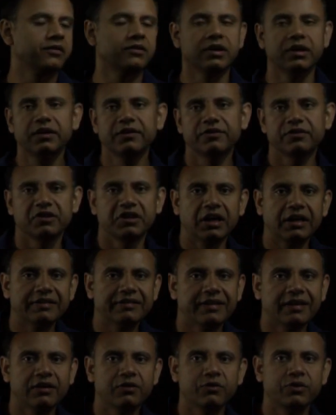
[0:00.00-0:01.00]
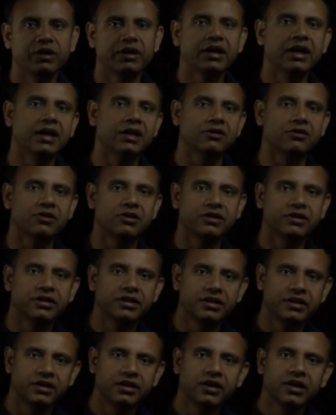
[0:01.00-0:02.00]
Okay, so that's how we calculate
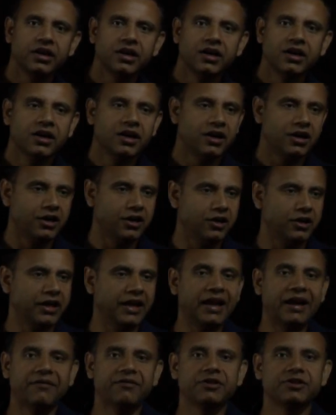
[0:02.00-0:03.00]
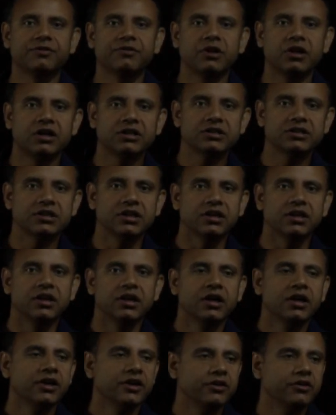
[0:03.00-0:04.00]
the average velocity.
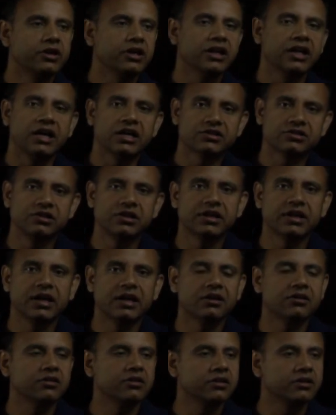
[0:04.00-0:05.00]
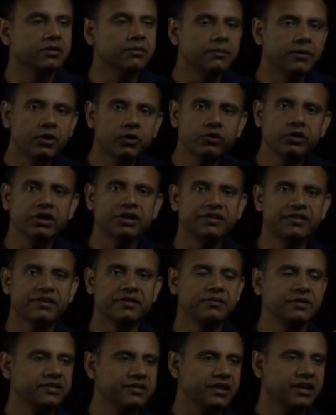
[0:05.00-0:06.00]
You can actually calculate the components
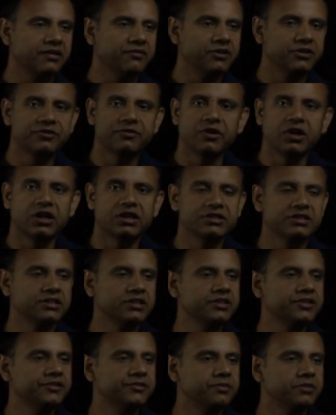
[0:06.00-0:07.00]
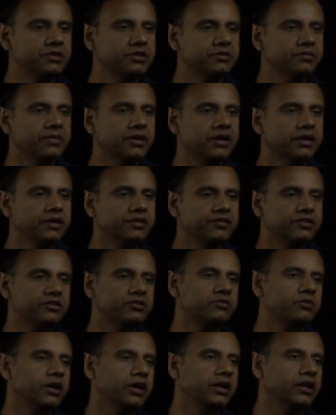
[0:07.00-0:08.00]
of these average velocities by
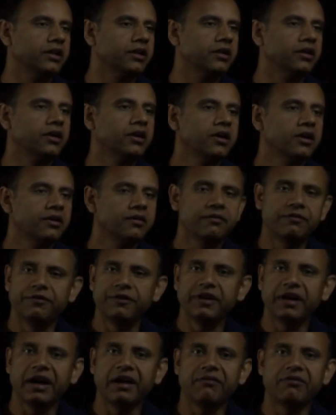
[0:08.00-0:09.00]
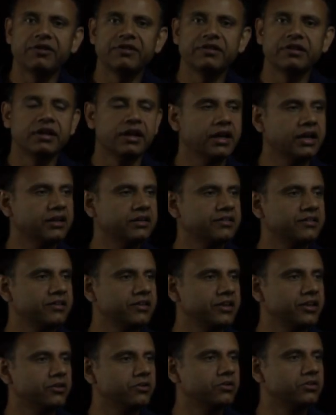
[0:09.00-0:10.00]
just writing v average in x
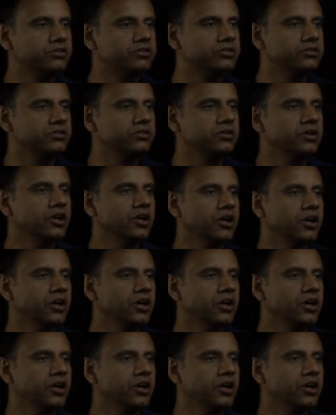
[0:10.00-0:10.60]
equal to